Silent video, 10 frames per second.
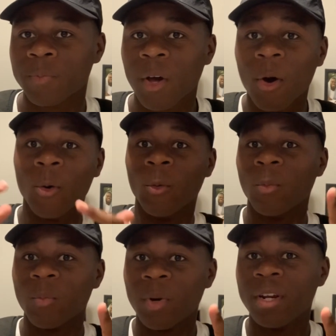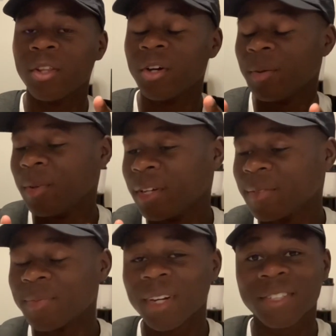Another update.
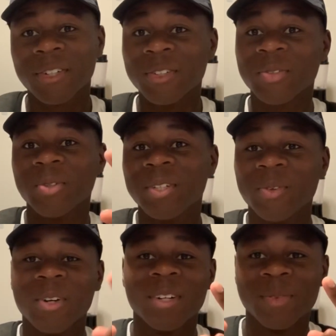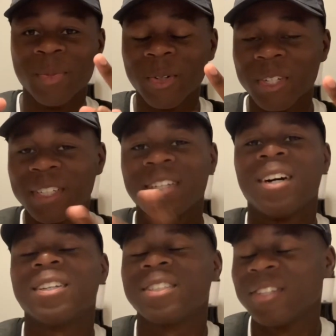I turned 21, boy.
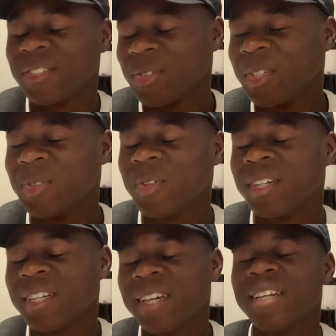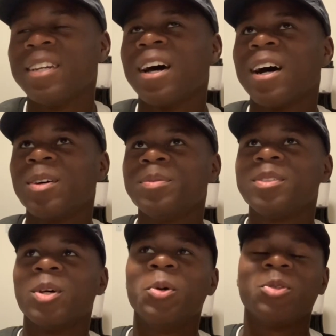I turned 21 and I'm
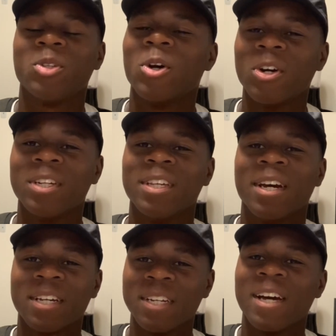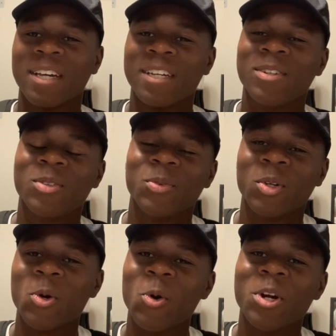so sorry that I cannot get
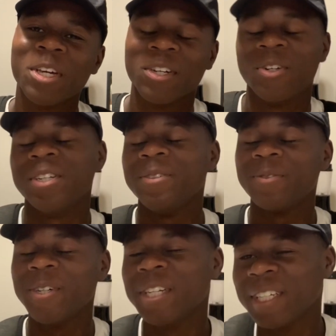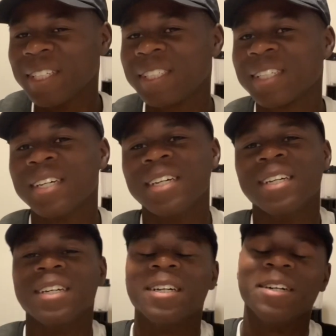recording or any footage
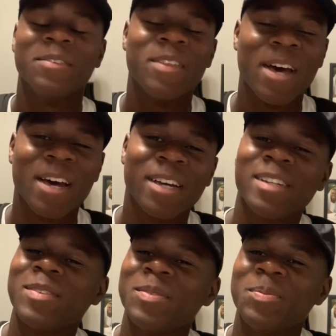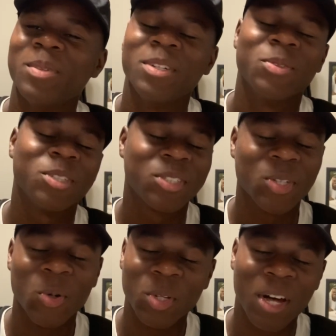of that, but it was
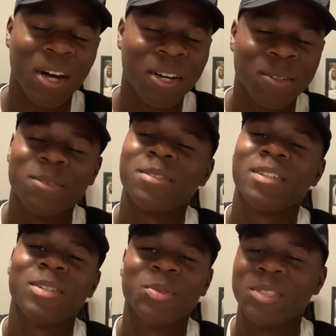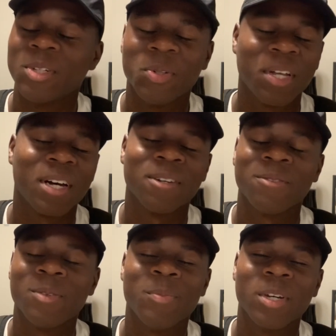so live. It was so live.
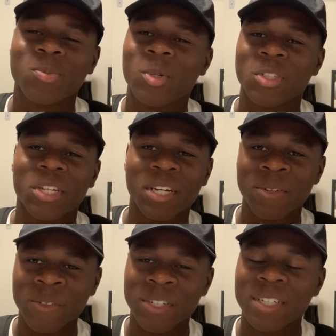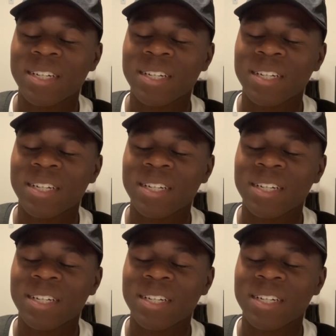Best birthday ever.